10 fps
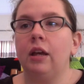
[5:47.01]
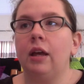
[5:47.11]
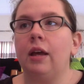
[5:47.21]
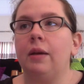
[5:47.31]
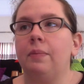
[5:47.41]

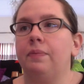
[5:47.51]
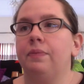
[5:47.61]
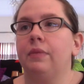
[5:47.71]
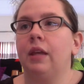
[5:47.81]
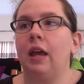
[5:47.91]

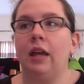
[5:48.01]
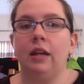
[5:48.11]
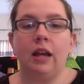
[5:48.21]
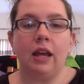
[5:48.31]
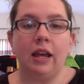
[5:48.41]

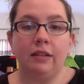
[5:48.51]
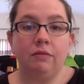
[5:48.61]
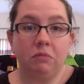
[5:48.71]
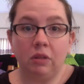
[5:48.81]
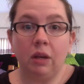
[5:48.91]
And I had
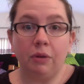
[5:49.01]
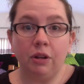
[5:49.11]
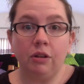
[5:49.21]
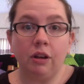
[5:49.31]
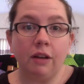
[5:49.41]
a pretty
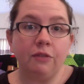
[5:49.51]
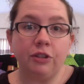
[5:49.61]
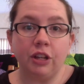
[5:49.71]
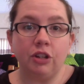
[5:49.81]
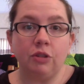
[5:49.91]
good
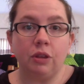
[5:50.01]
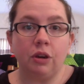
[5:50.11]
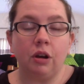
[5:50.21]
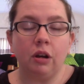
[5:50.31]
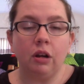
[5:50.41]
conversation with
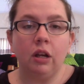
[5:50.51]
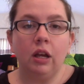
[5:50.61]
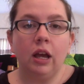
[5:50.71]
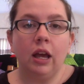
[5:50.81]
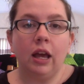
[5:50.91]
her,
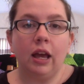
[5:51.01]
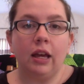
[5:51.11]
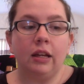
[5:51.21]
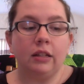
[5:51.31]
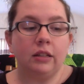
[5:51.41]

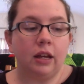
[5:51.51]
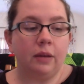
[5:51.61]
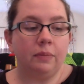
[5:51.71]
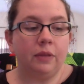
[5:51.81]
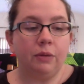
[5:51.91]
and
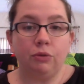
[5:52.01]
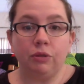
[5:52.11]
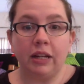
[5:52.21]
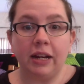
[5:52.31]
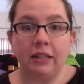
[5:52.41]
it was
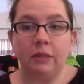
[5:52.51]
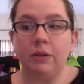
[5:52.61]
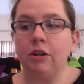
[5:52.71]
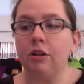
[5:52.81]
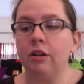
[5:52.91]
really nice to
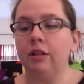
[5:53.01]
meet her.